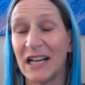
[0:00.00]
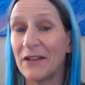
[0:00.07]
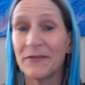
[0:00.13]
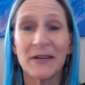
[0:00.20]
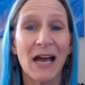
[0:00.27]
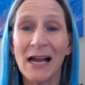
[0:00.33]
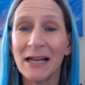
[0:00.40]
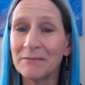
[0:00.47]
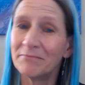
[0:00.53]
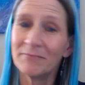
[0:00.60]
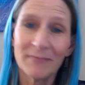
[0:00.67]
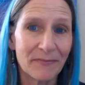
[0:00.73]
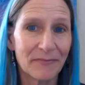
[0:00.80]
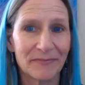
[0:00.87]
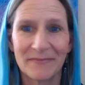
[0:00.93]
If not,
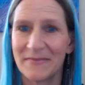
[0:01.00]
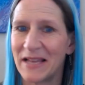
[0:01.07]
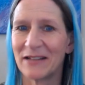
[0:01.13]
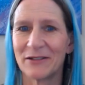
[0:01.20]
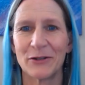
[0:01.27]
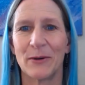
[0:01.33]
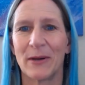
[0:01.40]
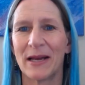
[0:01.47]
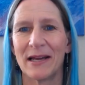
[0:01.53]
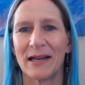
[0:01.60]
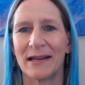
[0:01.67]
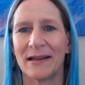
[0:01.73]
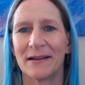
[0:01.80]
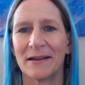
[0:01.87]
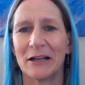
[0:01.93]
that's
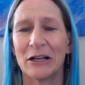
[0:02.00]
okay.